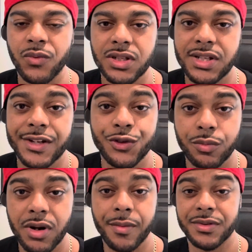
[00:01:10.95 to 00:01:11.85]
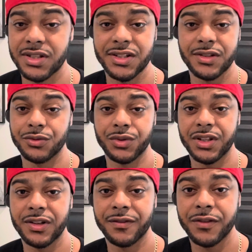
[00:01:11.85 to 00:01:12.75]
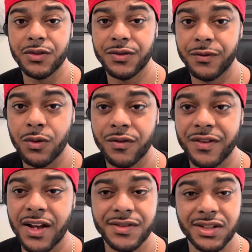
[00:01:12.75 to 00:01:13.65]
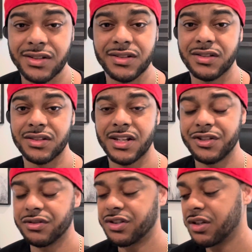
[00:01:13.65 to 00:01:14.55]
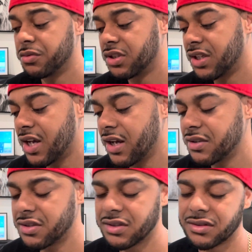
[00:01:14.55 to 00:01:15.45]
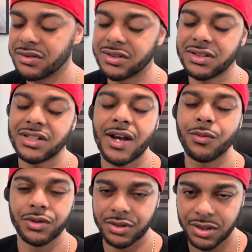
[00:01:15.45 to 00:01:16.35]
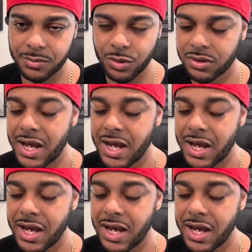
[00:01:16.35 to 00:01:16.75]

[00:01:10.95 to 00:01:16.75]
sexual propositions within the first 4 or 5 sentences that you share with a guy, it's just, this is not worth it anymore.